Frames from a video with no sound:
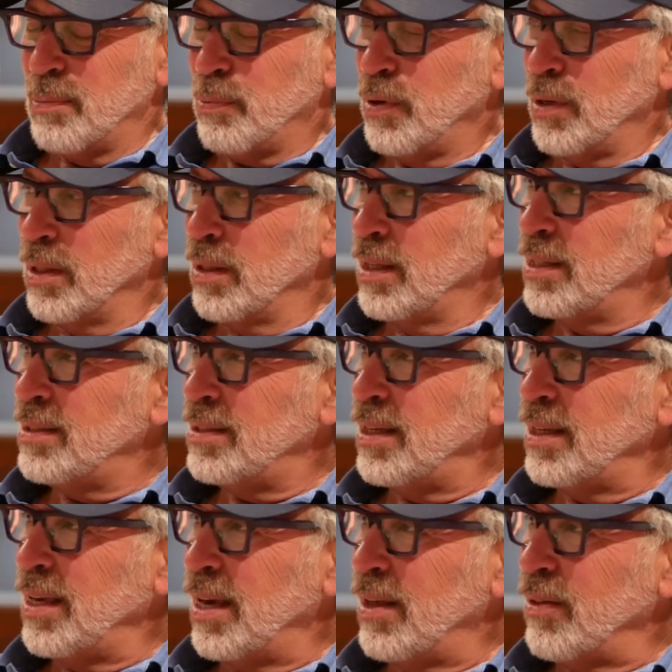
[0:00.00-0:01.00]
to put a list
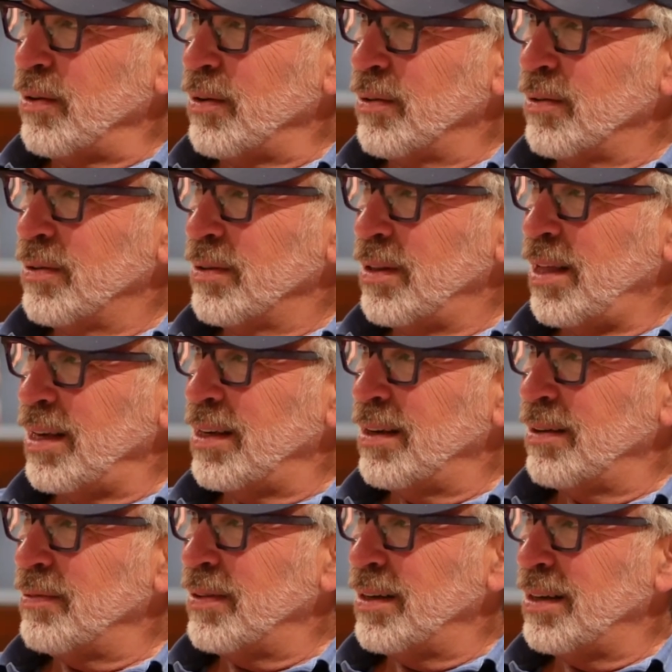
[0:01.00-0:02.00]
together, like
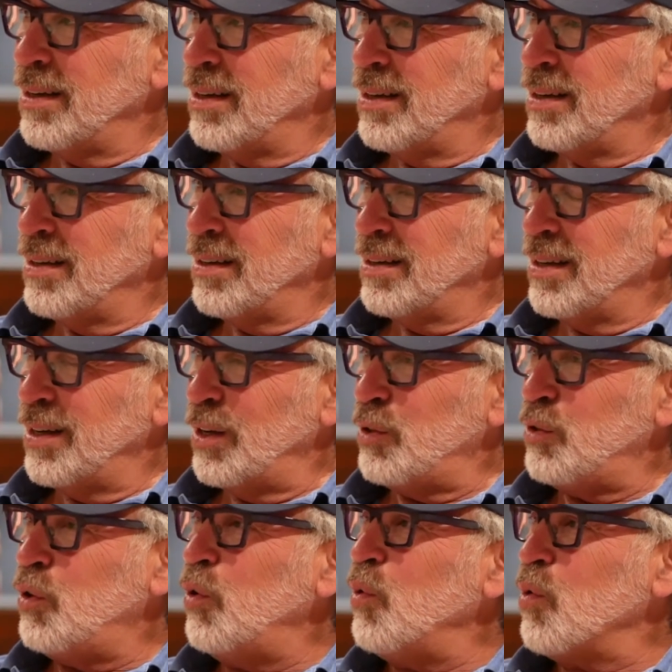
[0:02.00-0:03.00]
of a
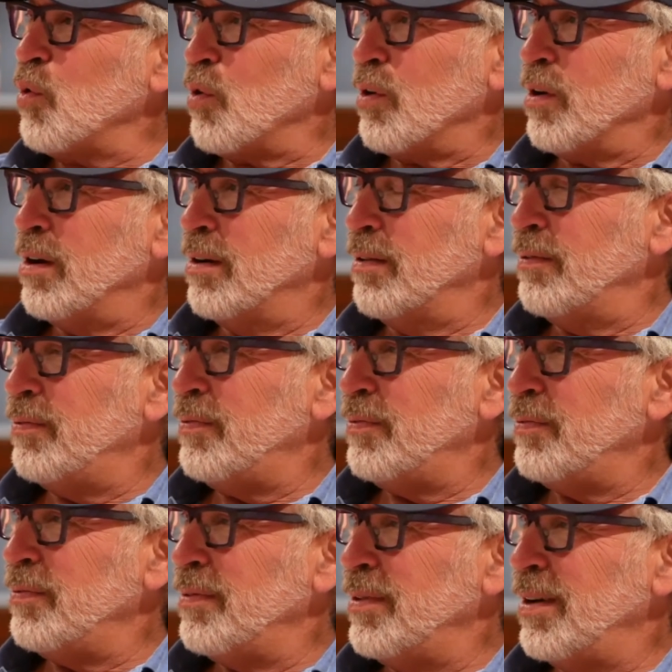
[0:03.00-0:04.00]
tour of
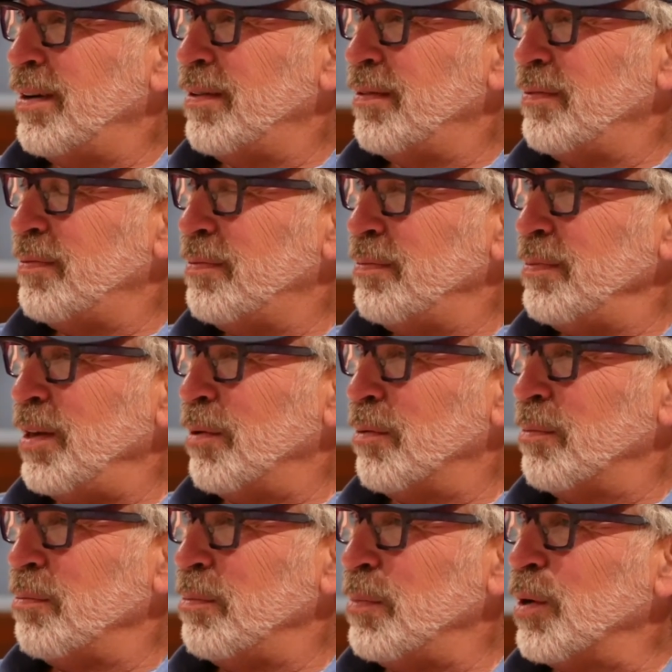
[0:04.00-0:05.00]

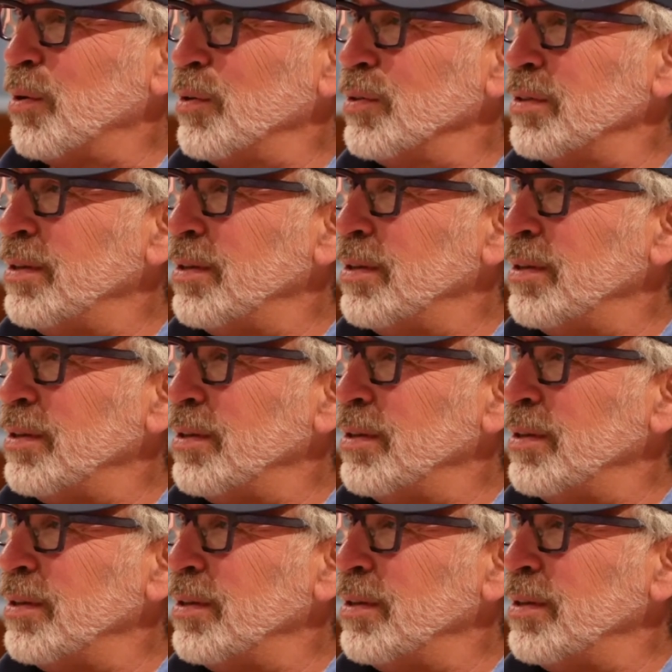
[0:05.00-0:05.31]
murals